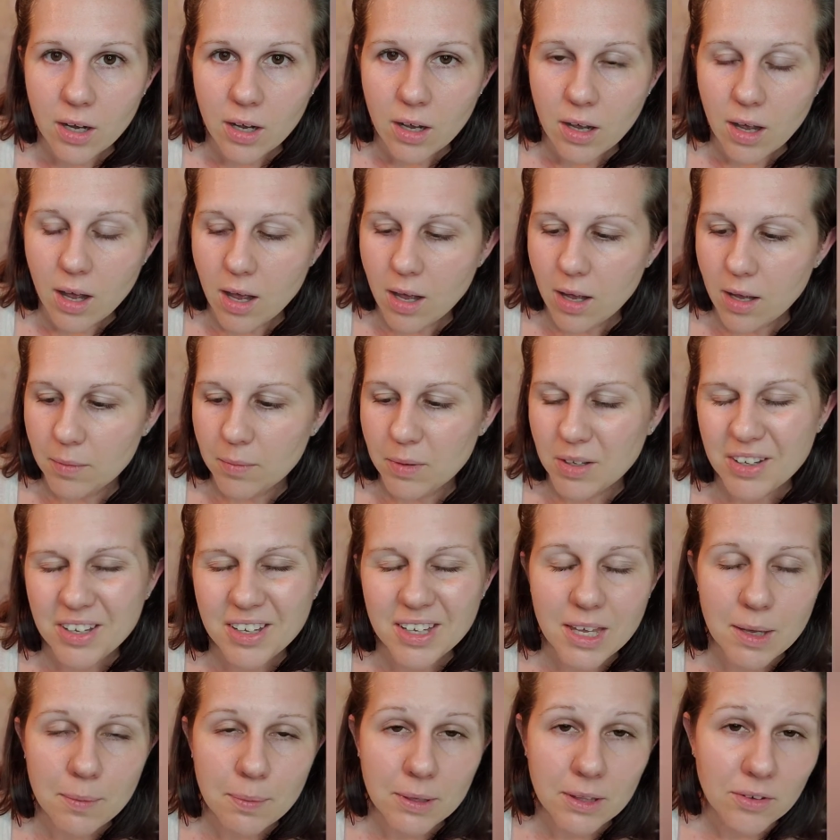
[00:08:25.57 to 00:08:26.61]
you can
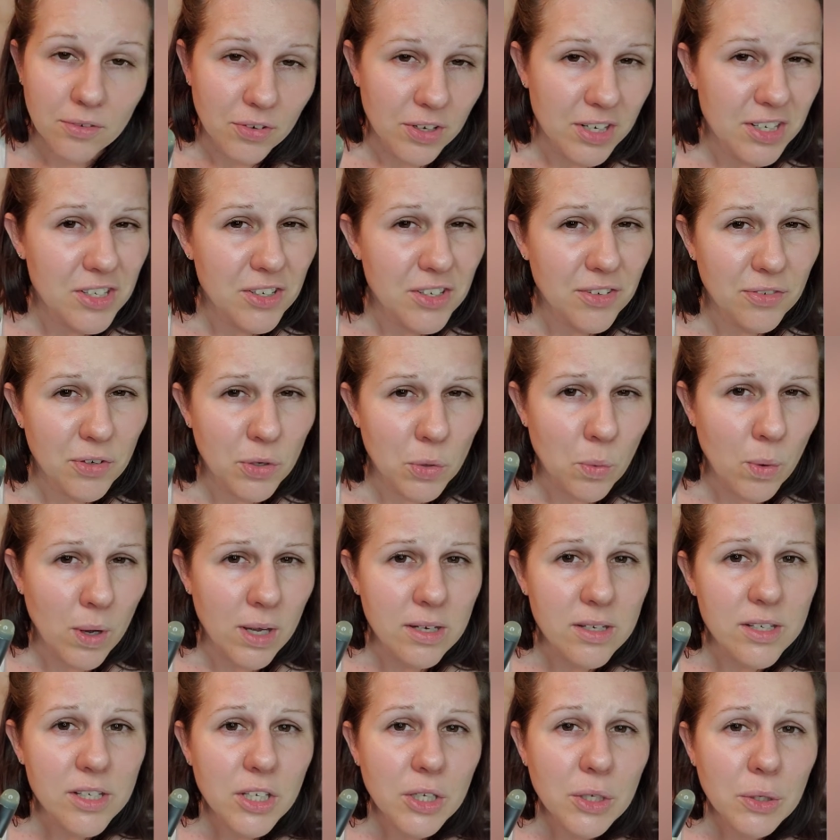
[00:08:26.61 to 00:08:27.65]
keep it in the freezer if you
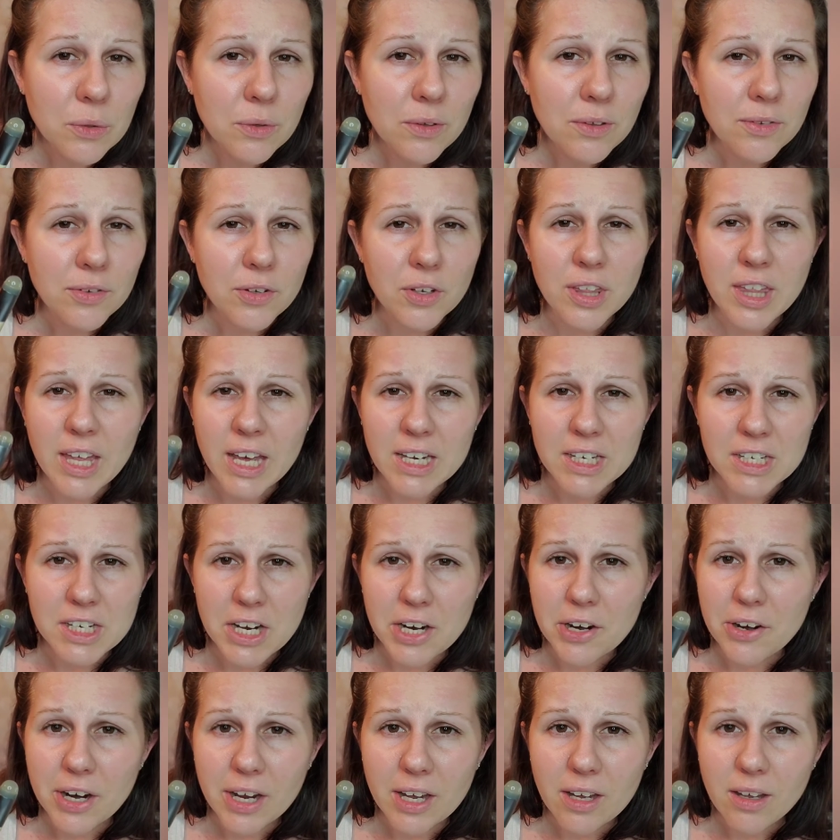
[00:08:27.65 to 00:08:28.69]
want to, if you're that
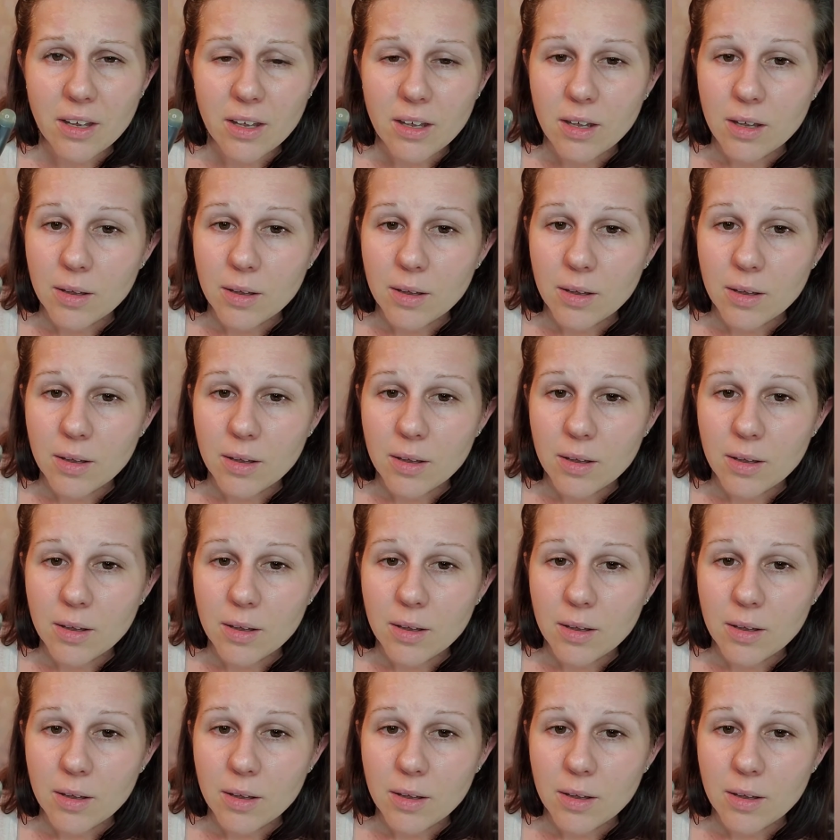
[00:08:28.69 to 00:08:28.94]
daring.